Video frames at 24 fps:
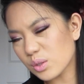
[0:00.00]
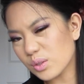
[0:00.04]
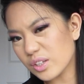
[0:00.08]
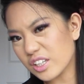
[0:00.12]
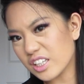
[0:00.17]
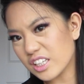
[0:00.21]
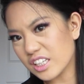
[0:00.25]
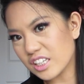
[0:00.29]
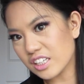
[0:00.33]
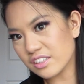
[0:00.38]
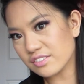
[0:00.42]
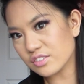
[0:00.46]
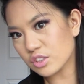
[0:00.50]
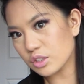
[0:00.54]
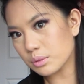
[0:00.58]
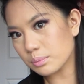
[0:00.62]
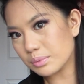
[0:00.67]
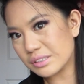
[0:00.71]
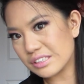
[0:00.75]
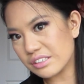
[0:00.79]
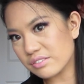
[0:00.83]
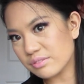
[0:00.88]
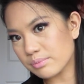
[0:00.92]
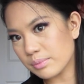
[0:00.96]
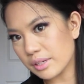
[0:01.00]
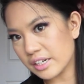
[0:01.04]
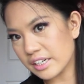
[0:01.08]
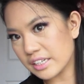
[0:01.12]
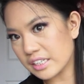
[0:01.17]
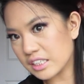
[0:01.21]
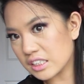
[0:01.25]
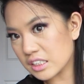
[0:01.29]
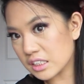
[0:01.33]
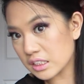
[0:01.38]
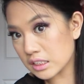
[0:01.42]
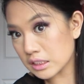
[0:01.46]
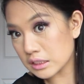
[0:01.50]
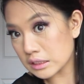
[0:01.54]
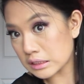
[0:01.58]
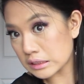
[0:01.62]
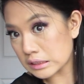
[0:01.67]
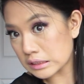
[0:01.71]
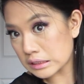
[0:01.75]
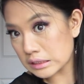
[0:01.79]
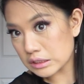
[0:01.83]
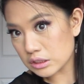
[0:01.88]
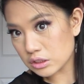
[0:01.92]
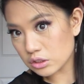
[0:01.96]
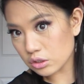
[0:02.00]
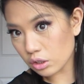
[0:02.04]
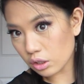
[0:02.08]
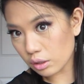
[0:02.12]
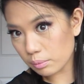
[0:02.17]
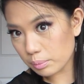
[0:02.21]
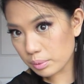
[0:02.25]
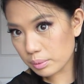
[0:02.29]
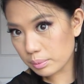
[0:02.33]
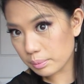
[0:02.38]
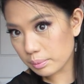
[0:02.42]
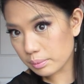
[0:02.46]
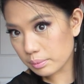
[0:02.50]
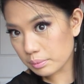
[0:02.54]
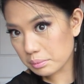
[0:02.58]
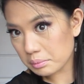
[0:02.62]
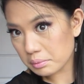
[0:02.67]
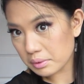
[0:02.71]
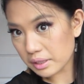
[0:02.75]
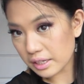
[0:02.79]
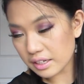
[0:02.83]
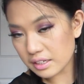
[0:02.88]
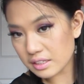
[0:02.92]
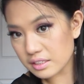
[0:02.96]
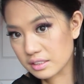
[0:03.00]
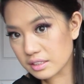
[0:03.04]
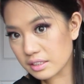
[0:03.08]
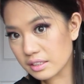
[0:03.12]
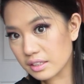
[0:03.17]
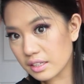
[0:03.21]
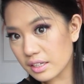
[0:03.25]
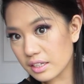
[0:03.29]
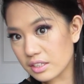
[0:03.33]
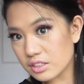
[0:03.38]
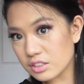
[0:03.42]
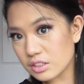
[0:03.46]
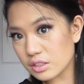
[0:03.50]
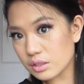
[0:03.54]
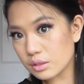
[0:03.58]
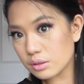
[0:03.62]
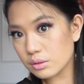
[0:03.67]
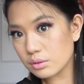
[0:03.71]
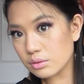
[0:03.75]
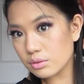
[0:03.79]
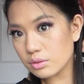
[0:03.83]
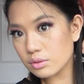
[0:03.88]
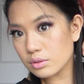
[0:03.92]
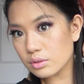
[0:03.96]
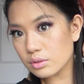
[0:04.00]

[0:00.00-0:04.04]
I think I've got a bit of my top end in there too.